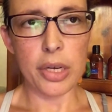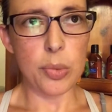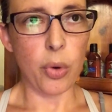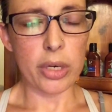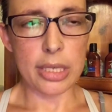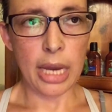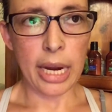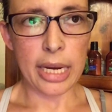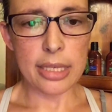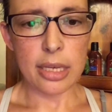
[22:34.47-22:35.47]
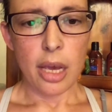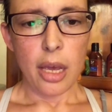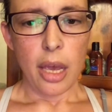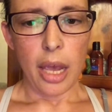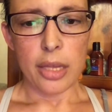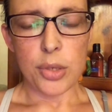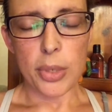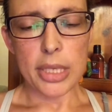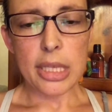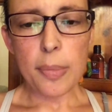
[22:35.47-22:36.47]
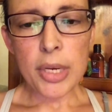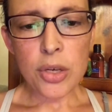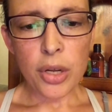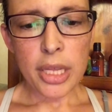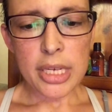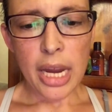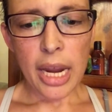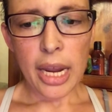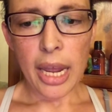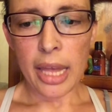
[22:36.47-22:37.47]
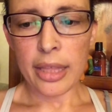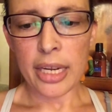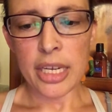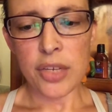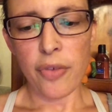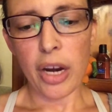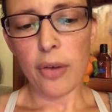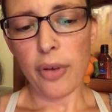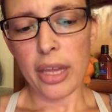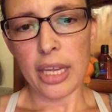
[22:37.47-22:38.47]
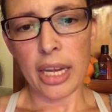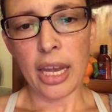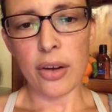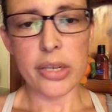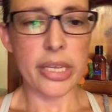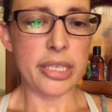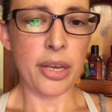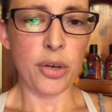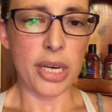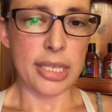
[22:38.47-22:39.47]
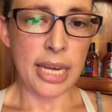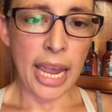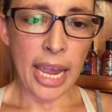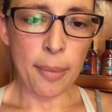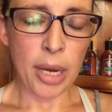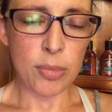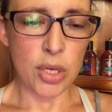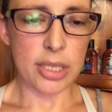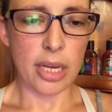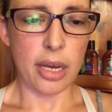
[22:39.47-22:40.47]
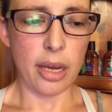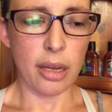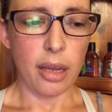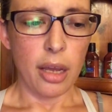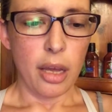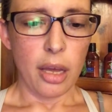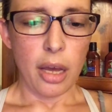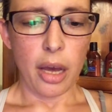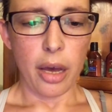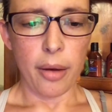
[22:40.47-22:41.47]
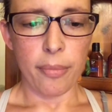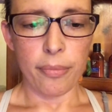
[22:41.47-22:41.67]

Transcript: He works nights, and so he's sleeping during the day, and they need to verify the account because it's under his name. I'm just a, I